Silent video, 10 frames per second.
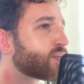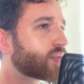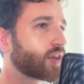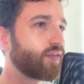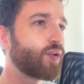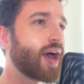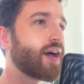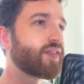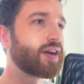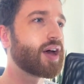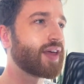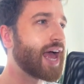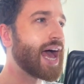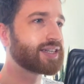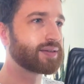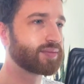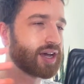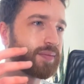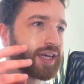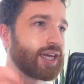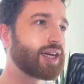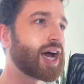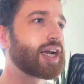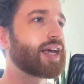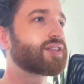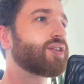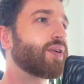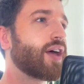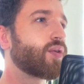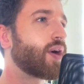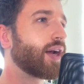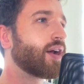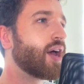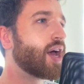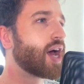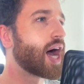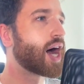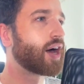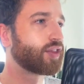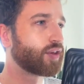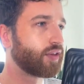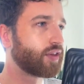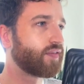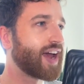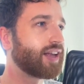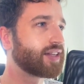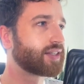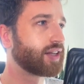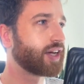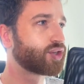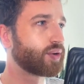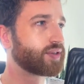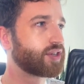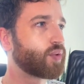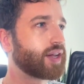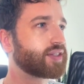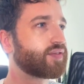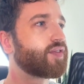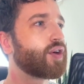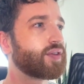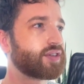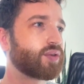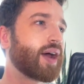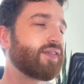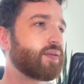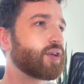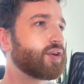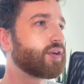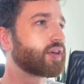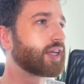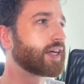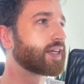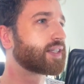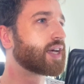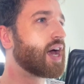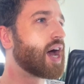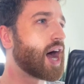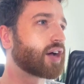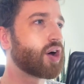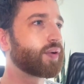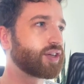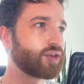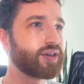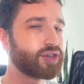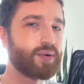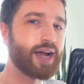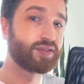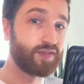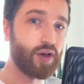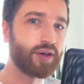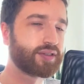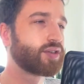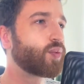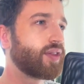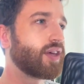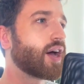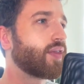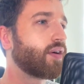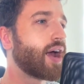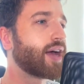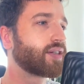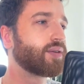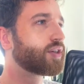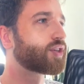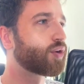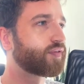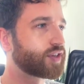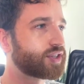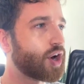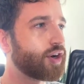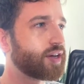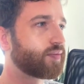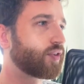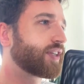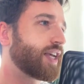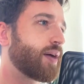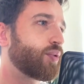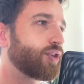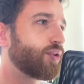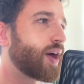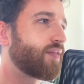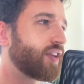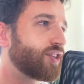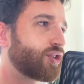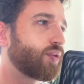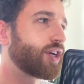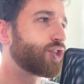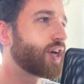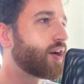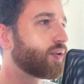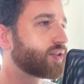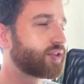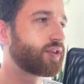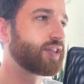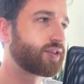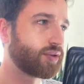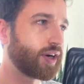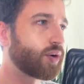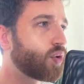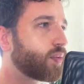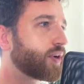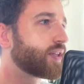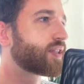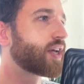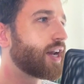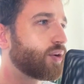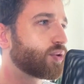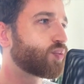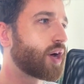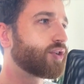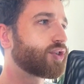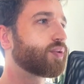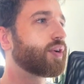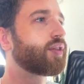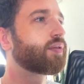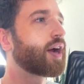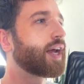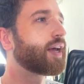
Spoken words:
if you have another atom coming in next to another one, the valence electrons, the ones furthest away from the nucleus, are going to interact first with the other atom. So for sodium, for example, you have these 3 shells, these 3 orbits, n equals 1, 2, and 3.